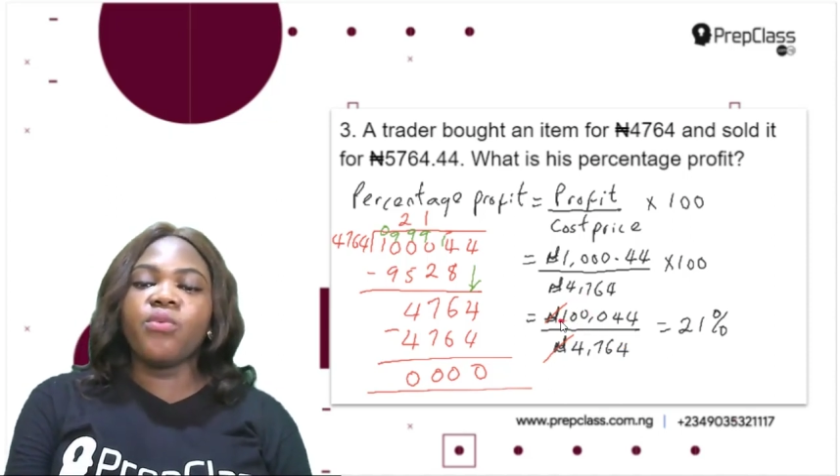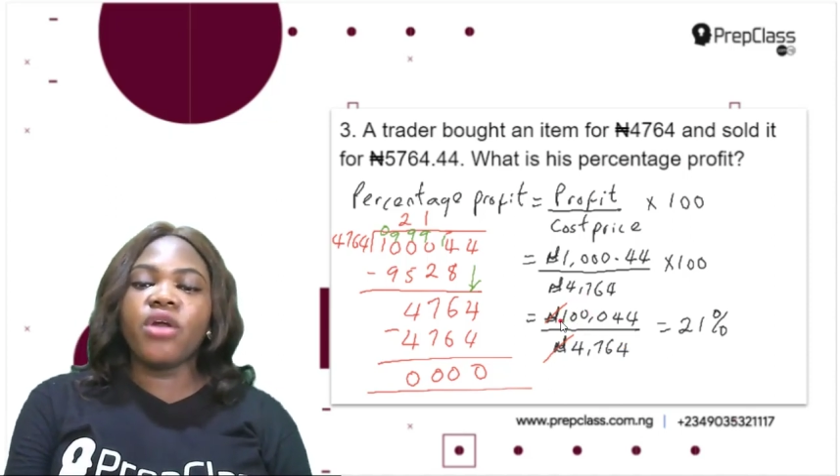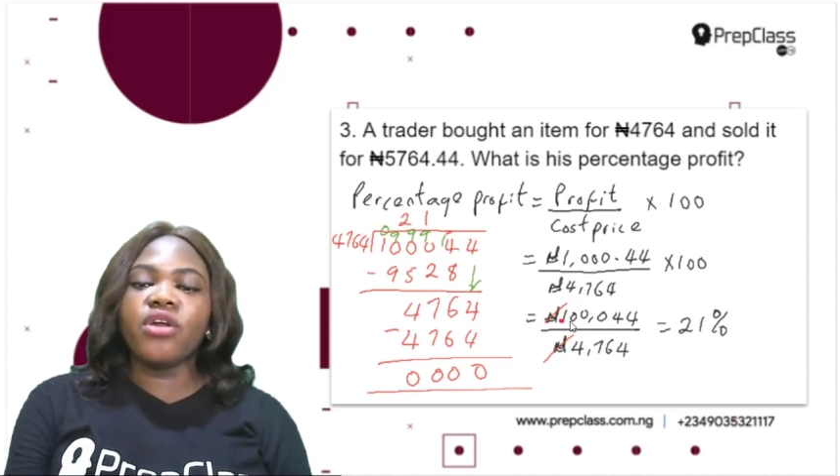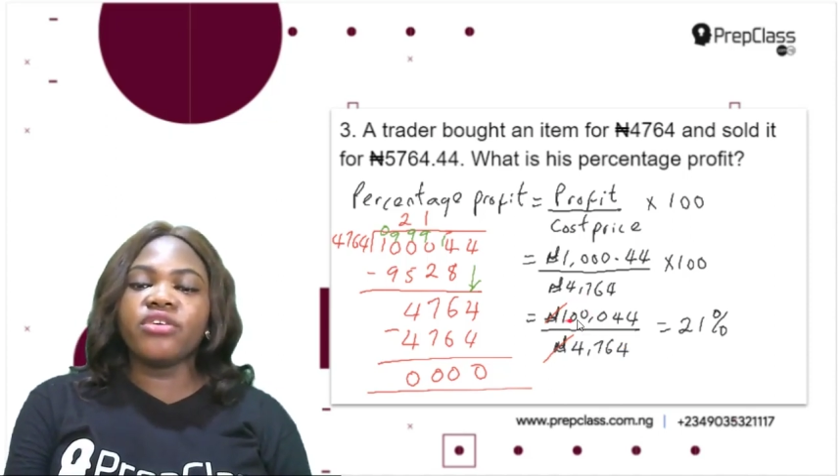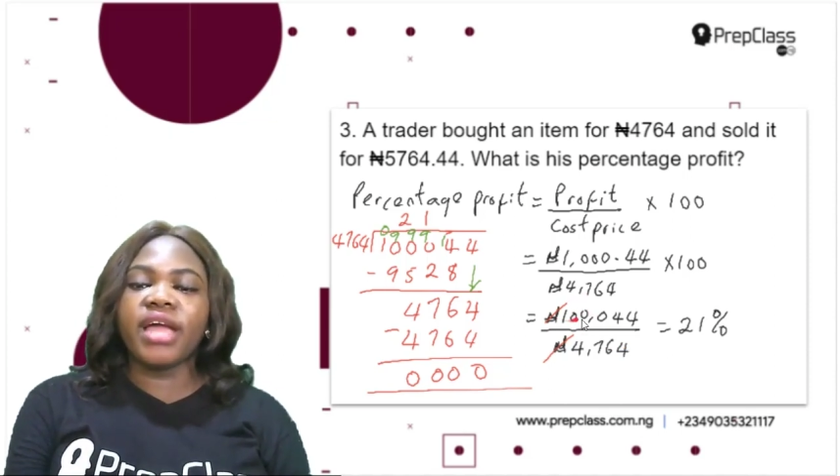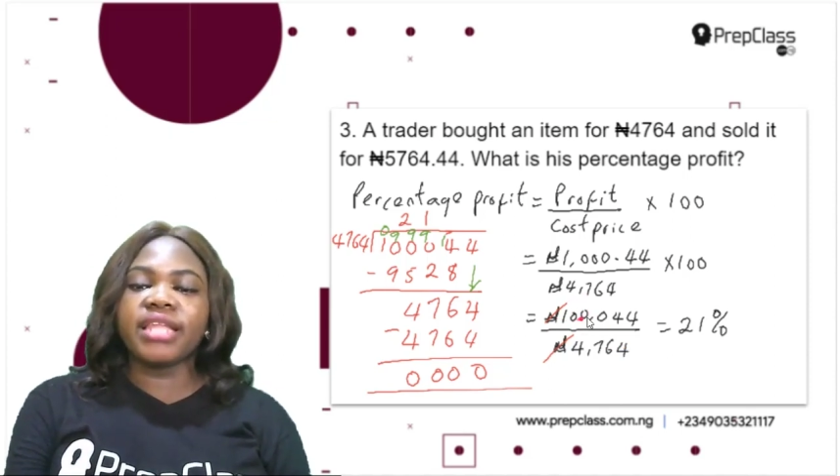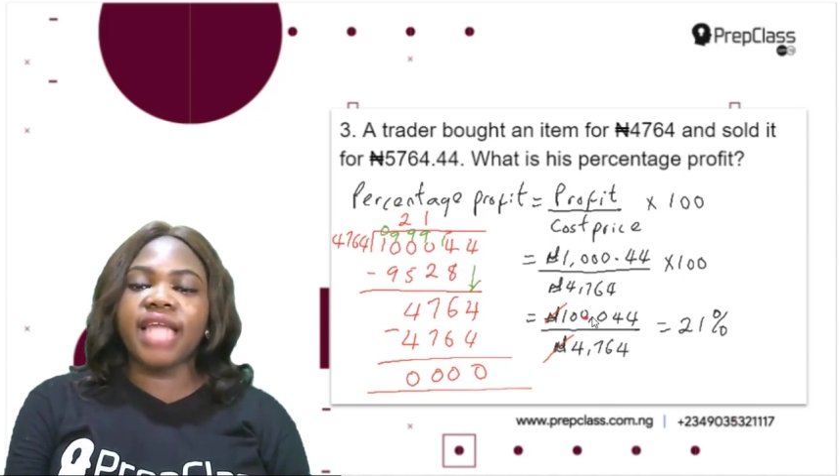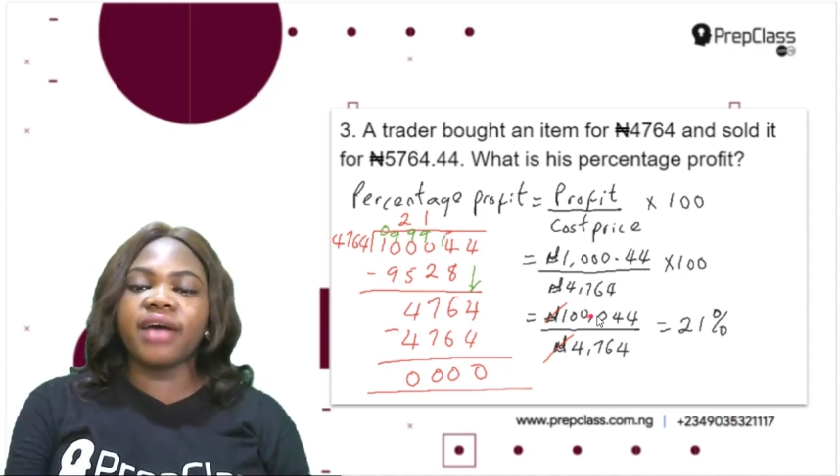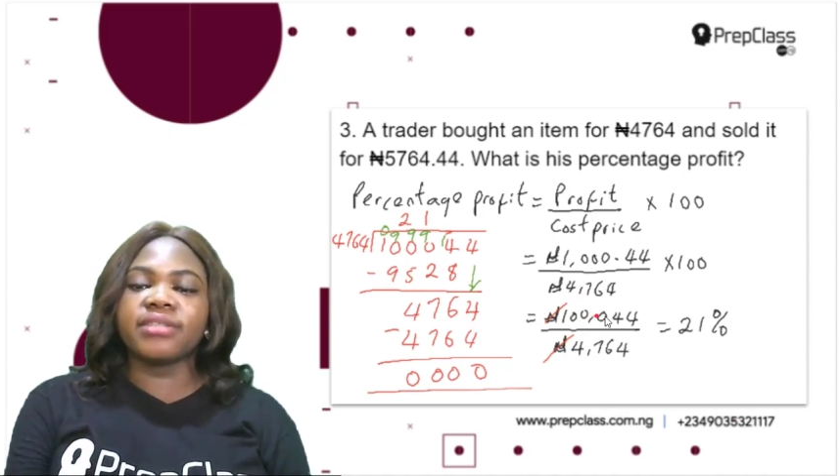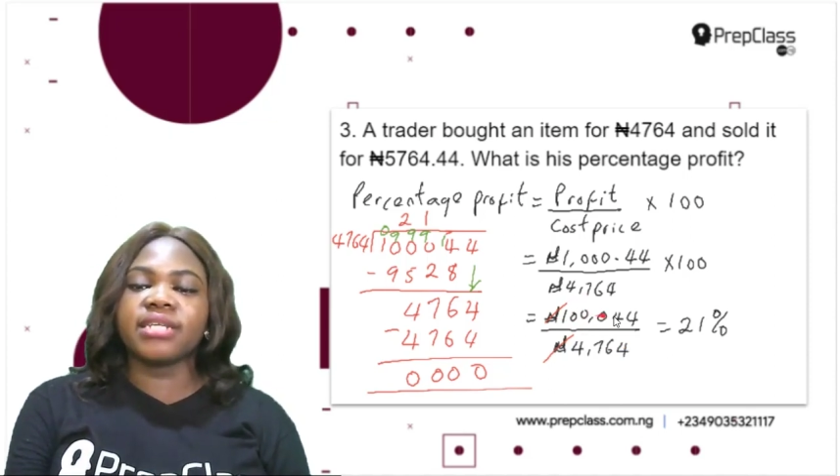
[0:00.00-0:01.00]

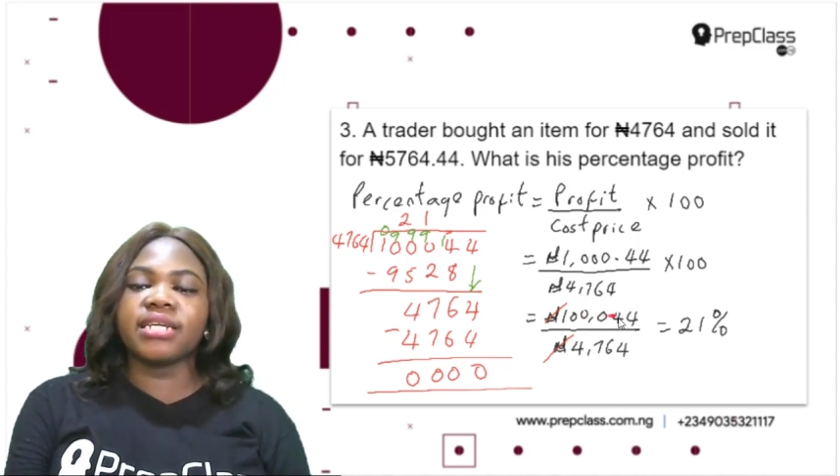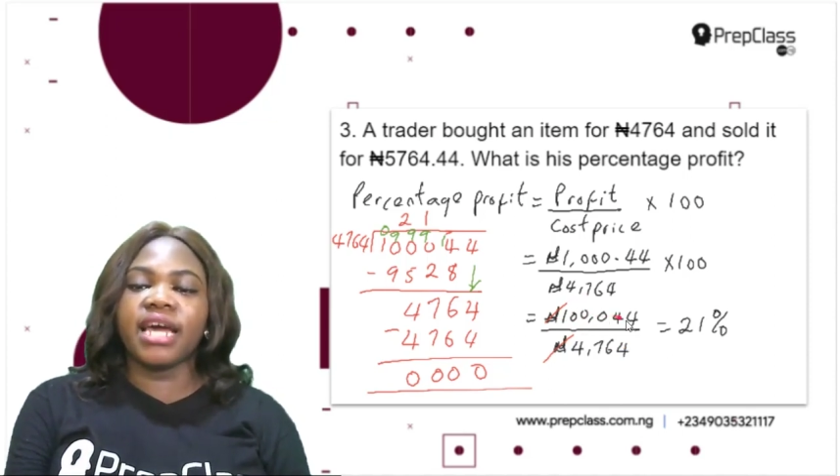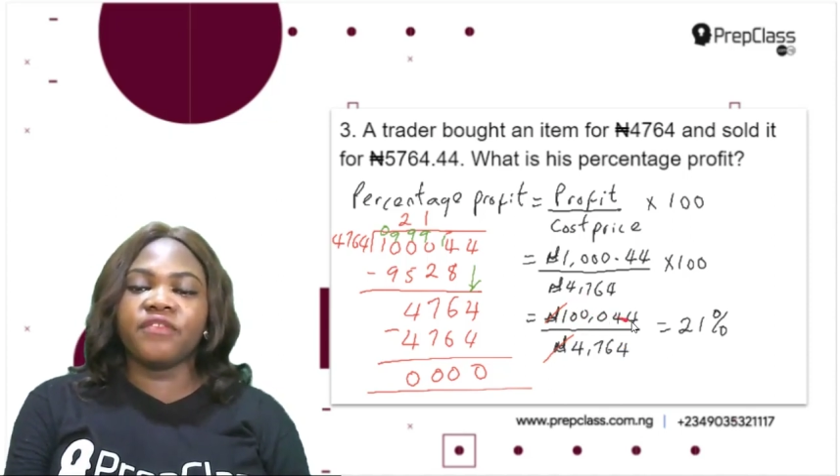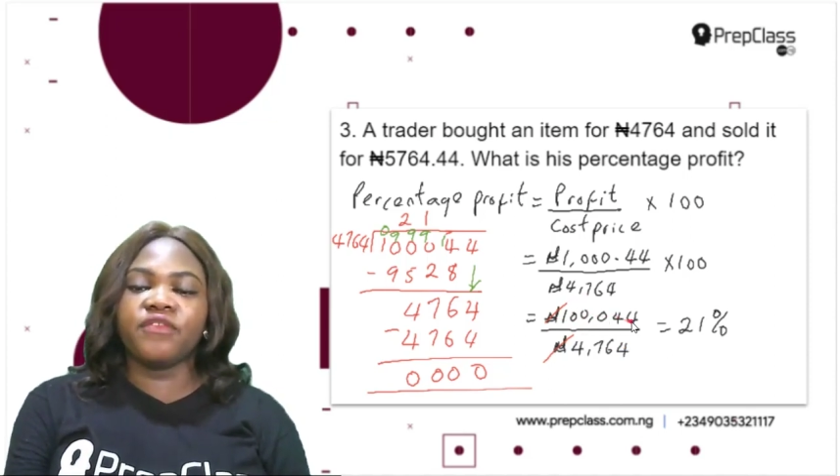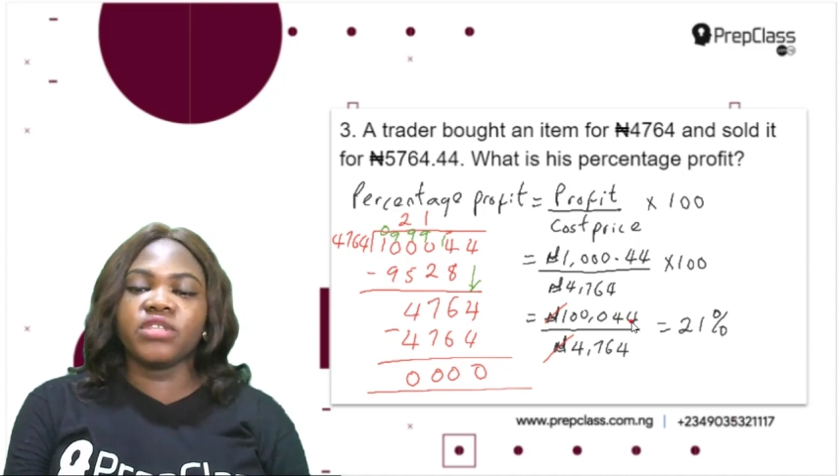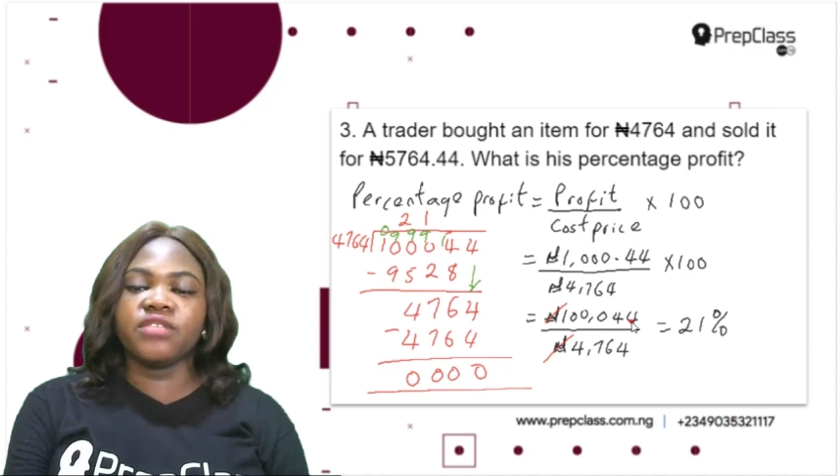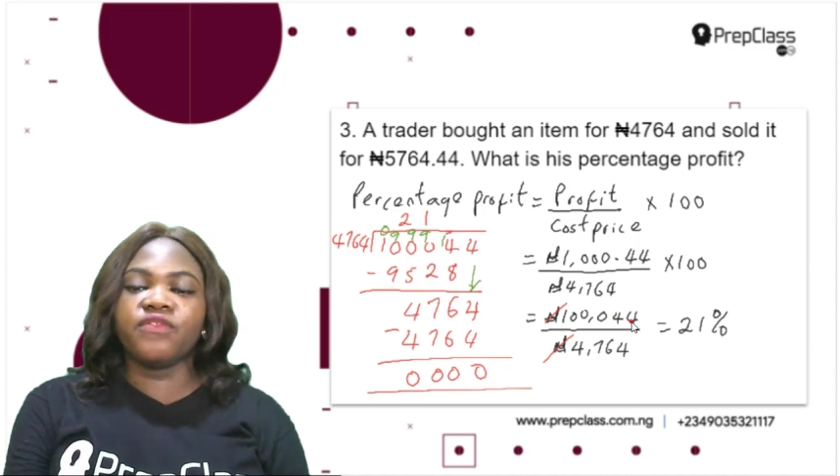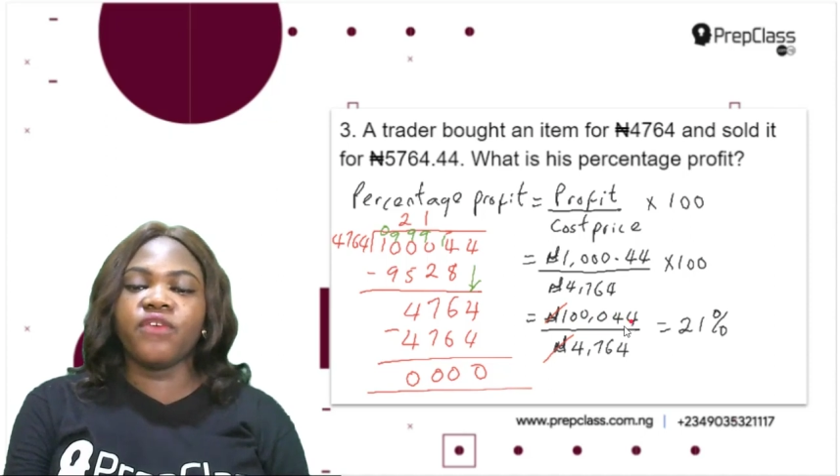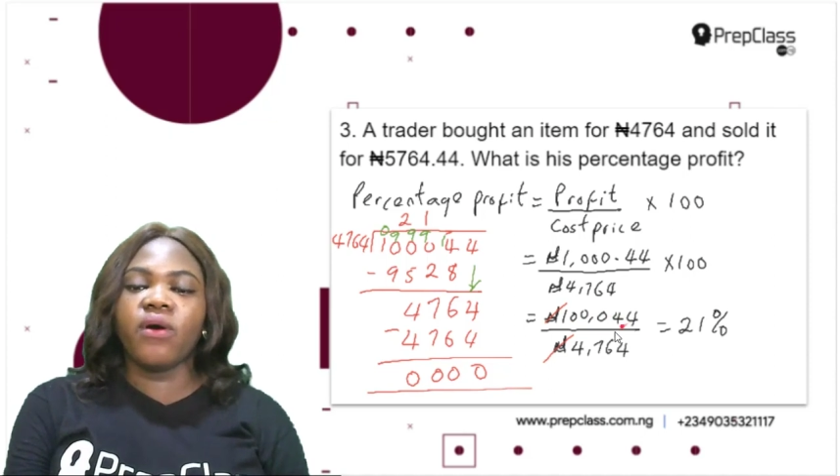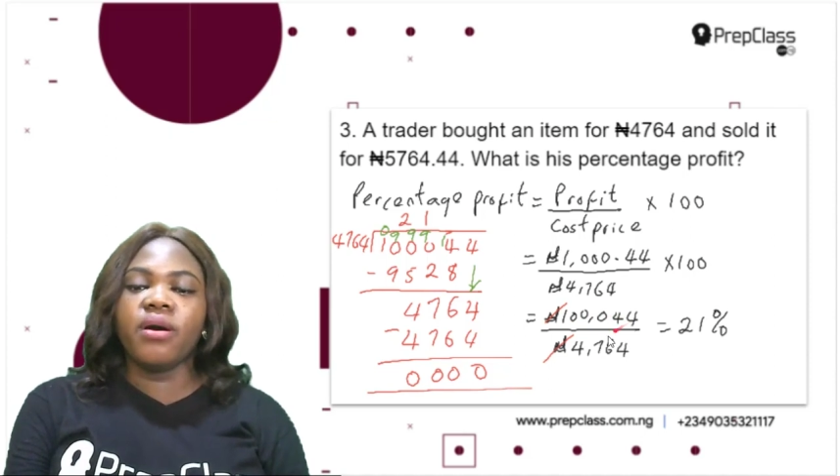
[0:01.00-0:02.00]

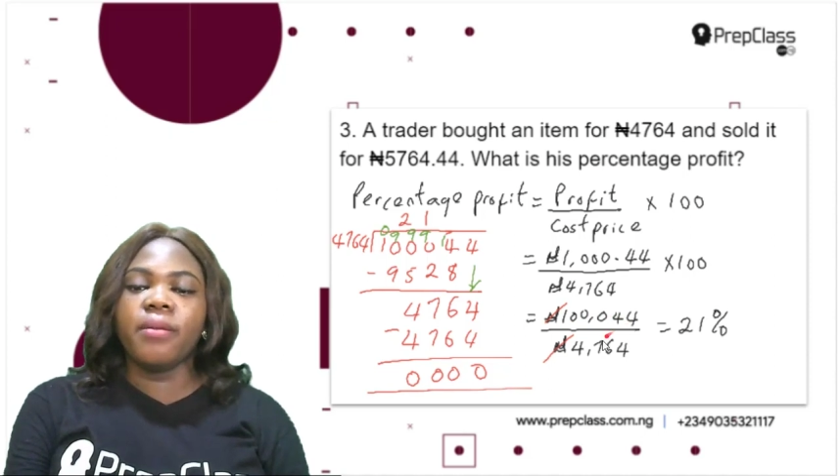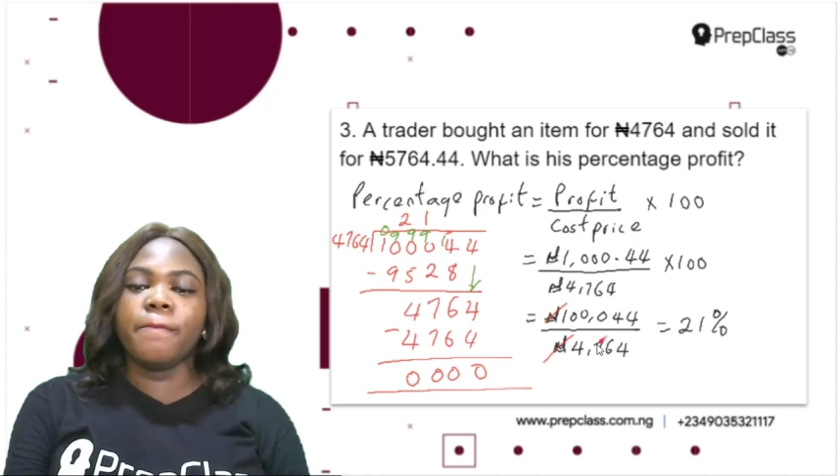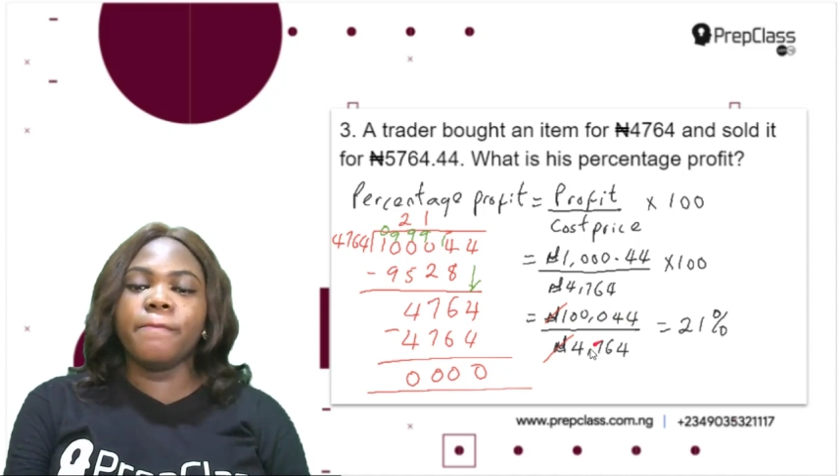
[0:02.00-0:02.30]
100,044